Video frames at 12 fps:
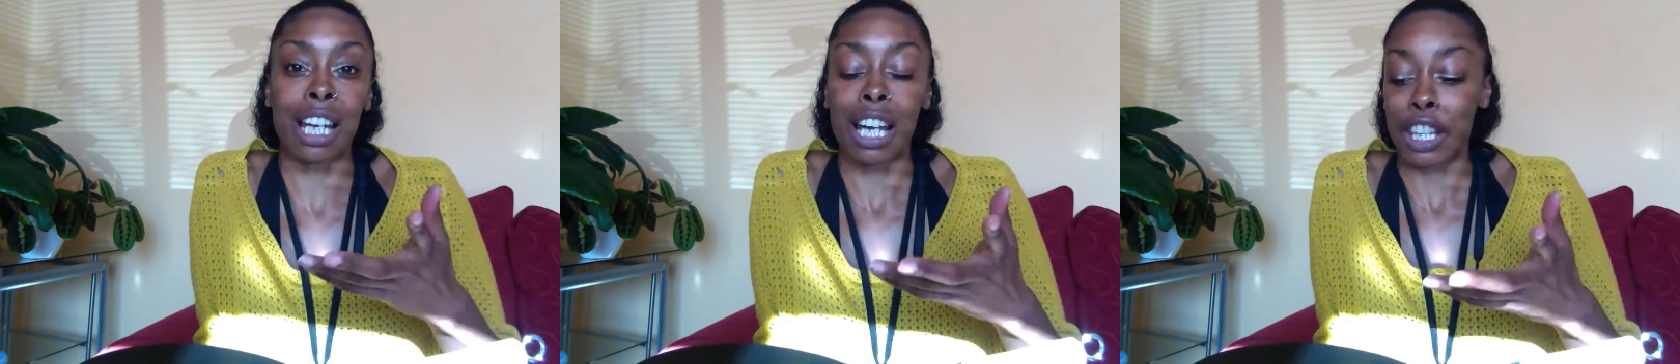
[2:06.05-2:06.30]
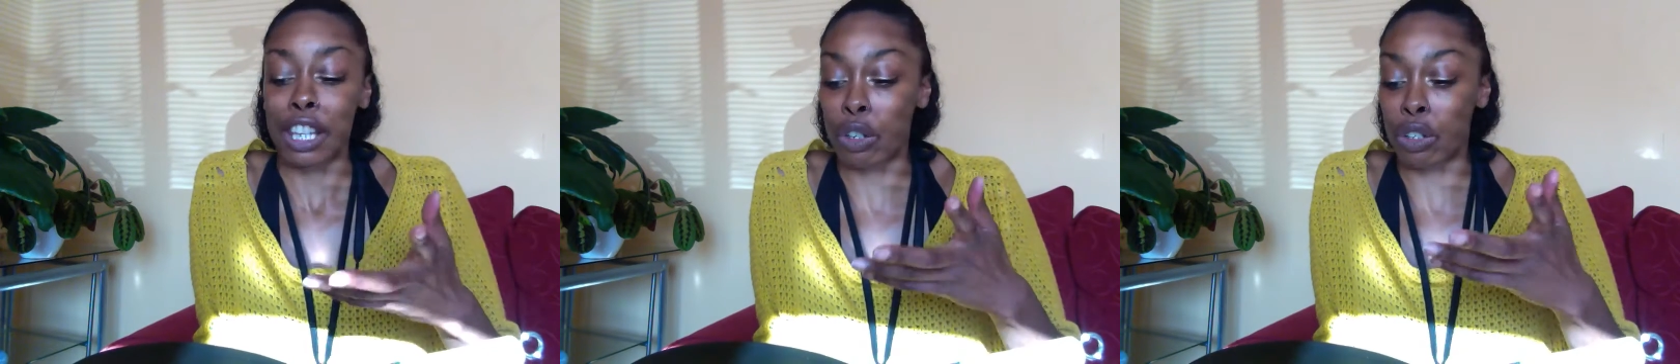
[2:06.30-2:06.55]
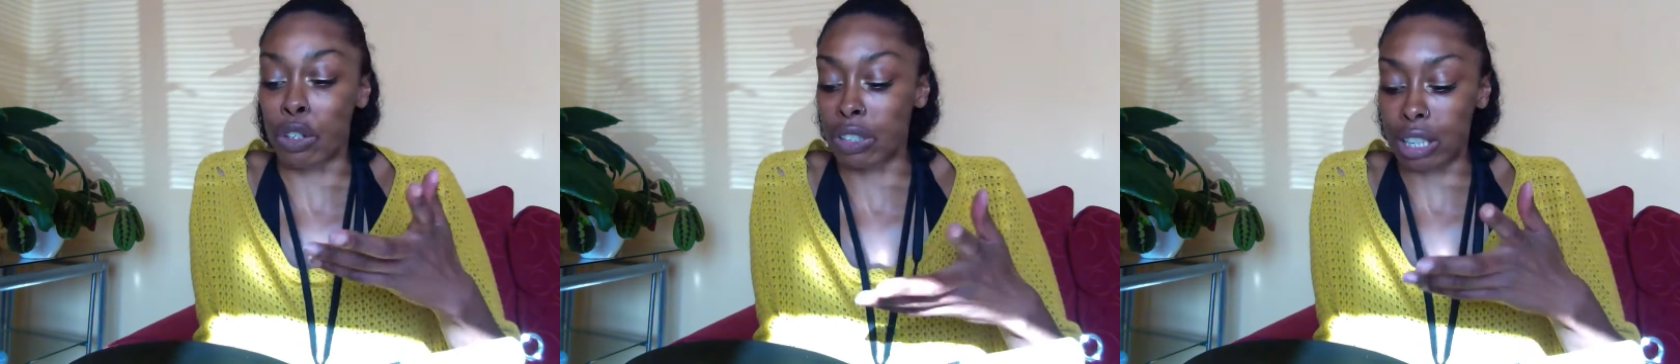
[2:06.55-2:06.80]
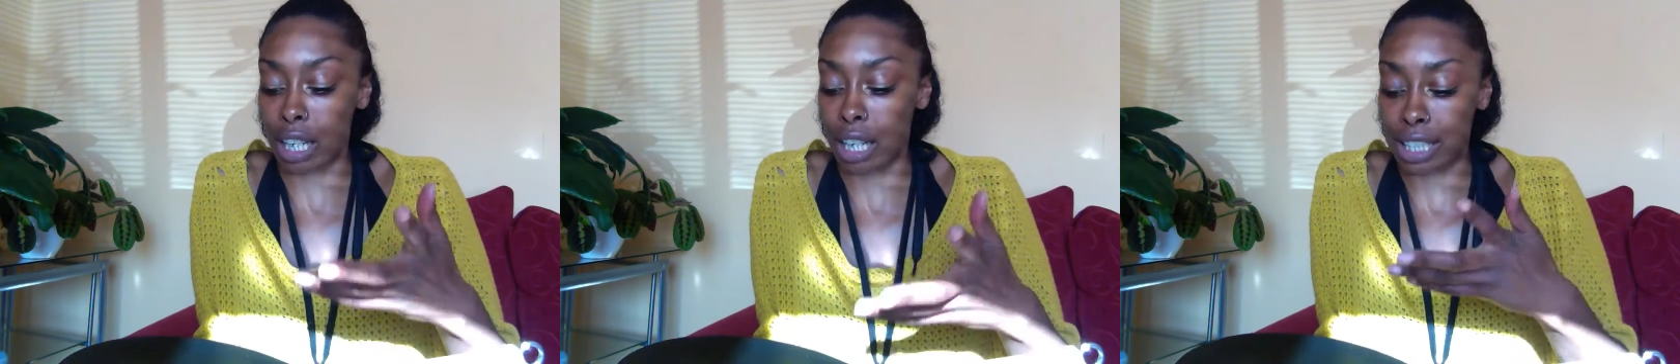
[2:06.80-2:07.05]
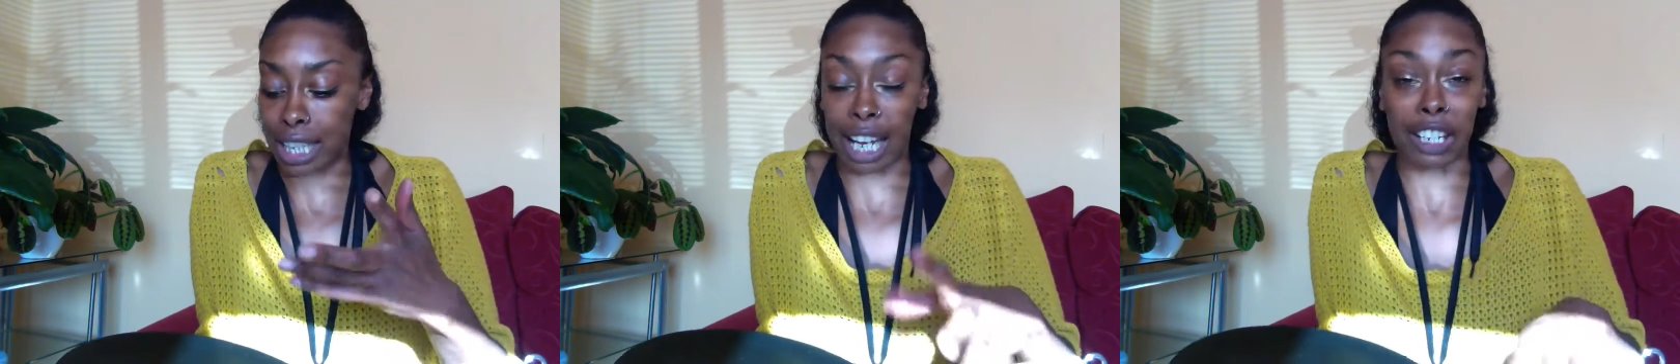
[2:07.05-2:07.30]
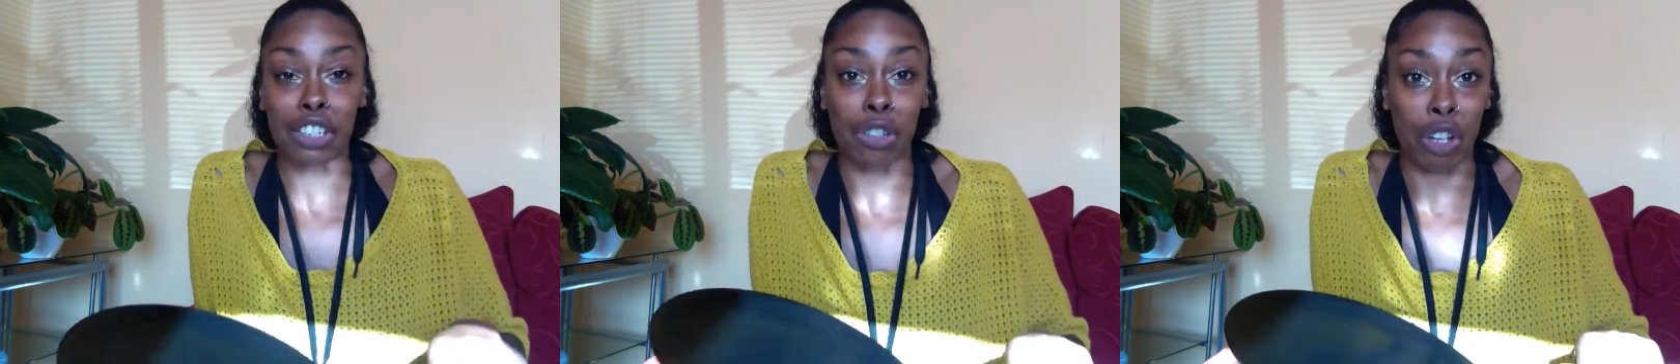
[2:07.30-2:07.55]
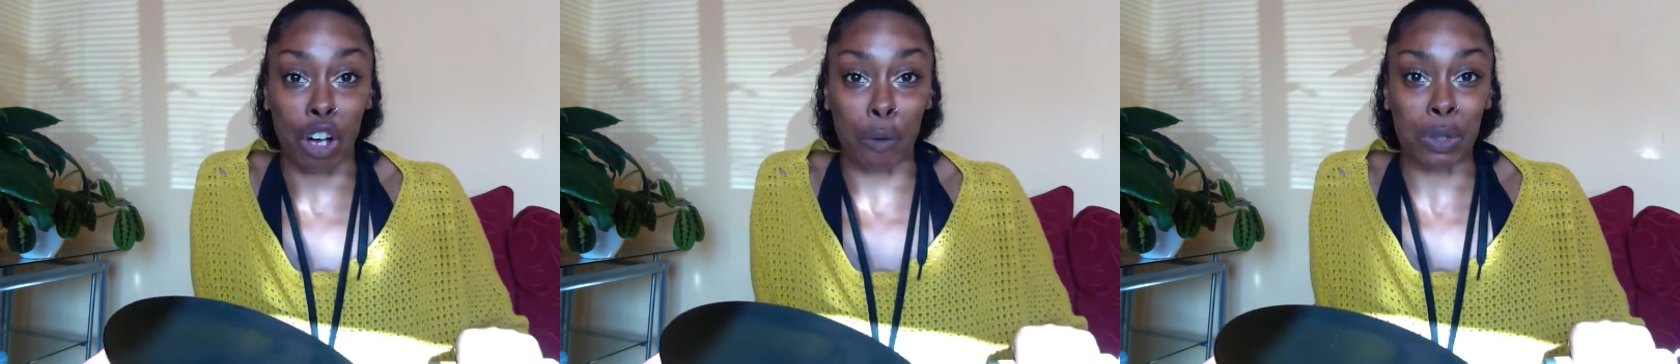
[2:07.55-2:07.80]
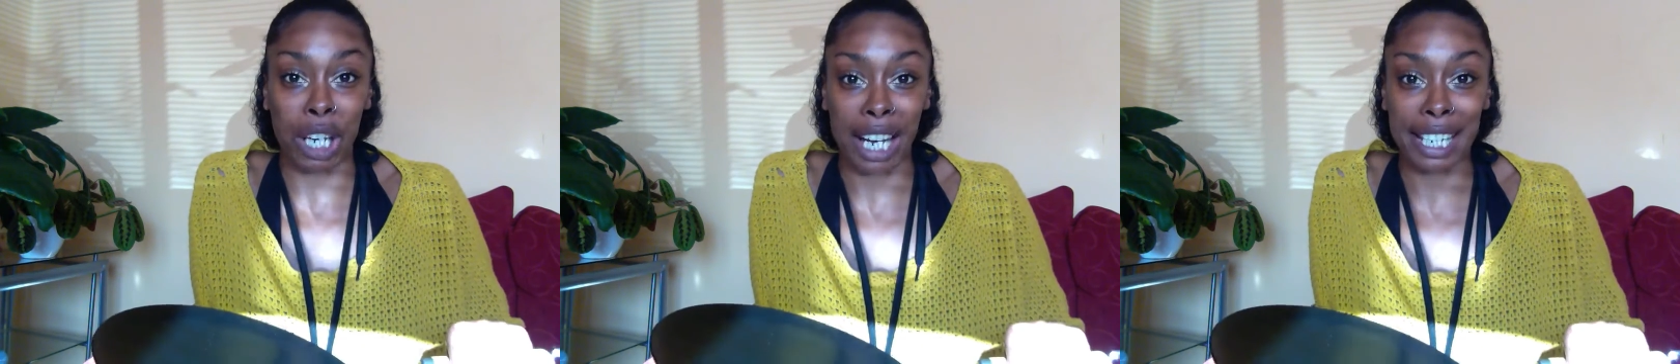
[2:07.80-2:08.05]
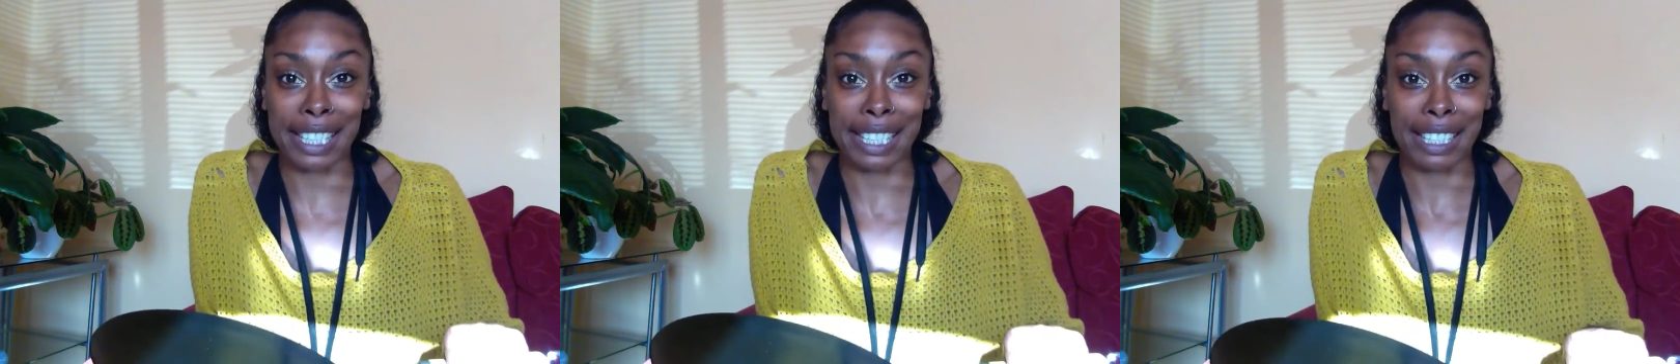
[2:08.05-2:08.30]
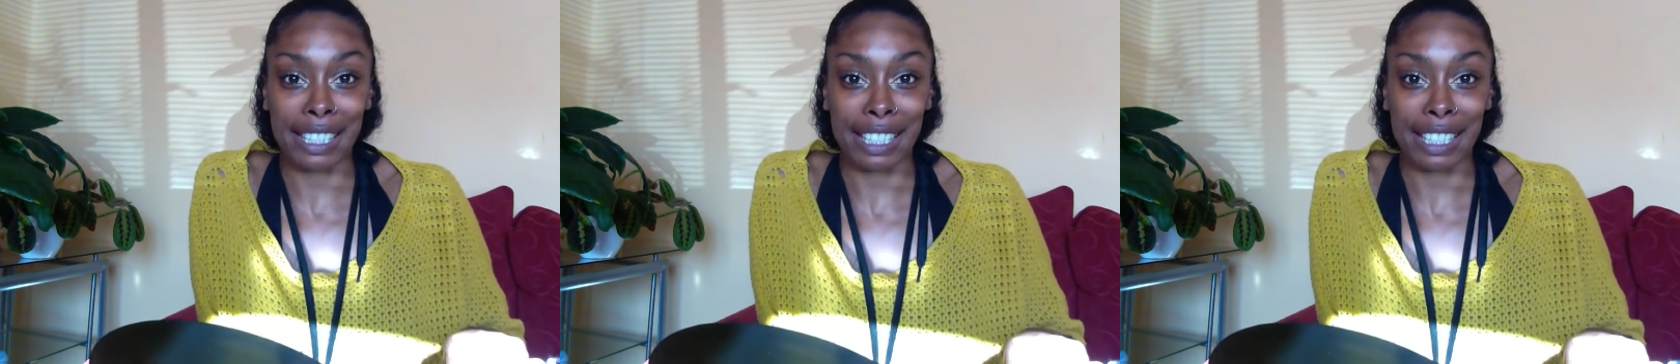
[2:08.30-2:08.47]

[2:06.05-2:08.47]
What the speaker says: you can attach to the objects.